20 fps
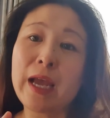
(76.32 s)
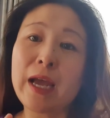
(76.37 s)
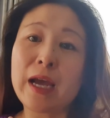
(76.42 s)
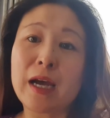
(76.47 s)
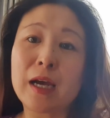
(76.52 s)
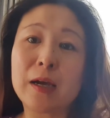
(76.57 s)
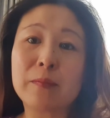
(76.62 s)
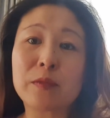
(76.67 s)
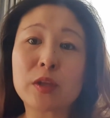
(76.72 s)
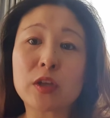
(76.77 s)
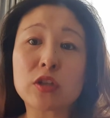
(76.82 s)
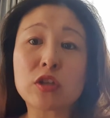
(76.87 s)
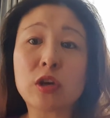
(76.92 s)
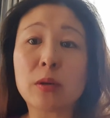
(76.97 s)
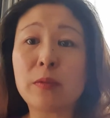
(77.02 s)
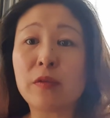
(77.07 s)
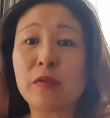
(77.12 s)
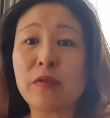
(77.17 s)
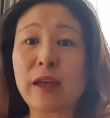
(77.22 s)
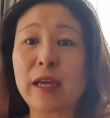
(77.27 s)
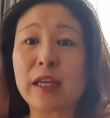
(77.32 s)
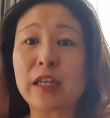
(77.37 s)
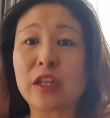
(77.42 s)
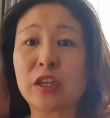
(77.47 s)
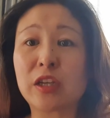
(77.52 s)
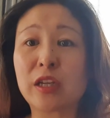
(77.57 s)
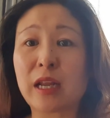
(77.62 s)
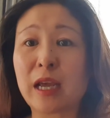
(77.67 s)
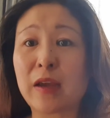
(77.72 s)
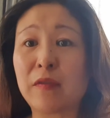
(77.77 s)
Um, on top of that,
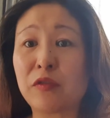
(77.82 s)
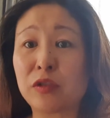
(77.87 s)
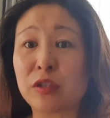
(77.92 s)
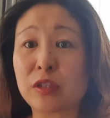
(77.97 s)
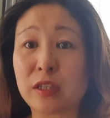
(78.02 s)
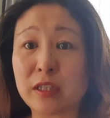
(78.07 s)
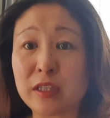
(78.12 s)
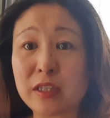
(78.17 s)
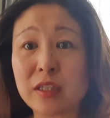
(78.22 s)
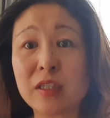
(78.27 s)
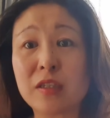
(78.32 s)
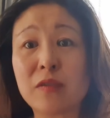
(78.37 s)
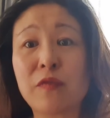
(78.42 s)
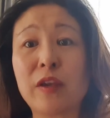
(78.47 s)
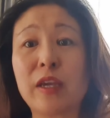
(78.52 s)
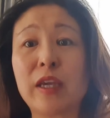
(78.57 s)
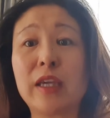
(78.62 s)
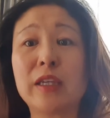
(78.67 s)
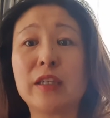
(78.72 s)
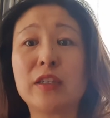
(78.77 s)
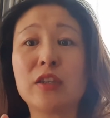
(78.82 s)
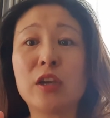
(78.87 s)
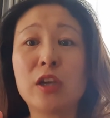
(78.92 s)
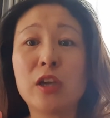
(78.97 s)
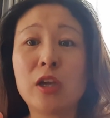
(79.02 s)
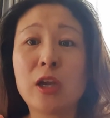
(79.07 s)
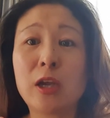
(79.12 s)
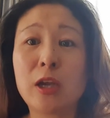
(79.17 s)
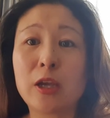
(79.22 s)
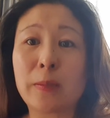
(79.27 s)
you're going to have your solicitor's fees,
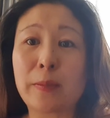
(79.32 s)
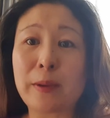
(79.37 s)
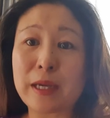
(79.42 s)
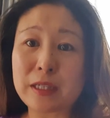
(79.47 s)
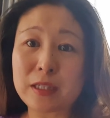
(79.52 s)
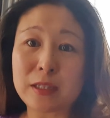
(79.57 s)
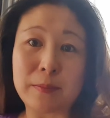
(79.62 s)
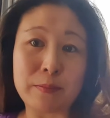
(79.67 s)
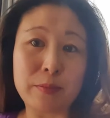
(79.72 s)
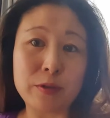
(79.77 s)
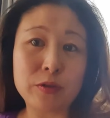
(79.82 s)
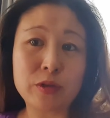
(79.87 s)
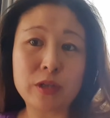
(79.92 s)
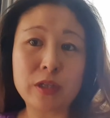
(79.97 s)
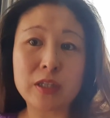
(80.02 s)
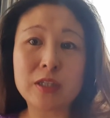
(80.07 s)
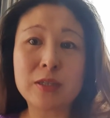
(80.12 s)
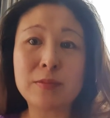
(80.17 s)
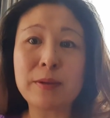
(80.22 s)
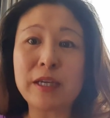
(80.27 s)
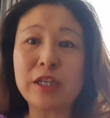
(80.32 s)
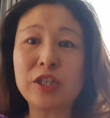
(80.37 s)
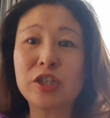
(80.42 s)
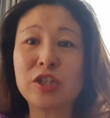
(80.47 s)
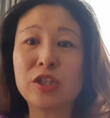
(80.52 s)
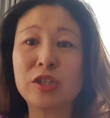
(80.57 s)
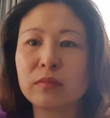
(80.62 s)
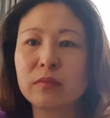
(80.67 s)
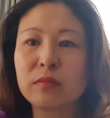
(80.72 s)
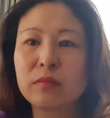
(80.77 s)
your pest and building
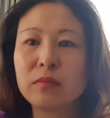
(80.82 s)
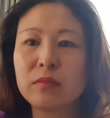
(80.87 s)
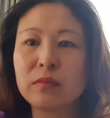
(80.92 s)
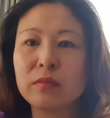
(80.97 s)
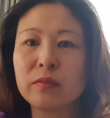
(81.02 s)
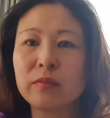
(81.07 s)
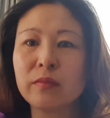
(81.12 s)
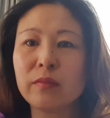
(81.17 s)
inspections,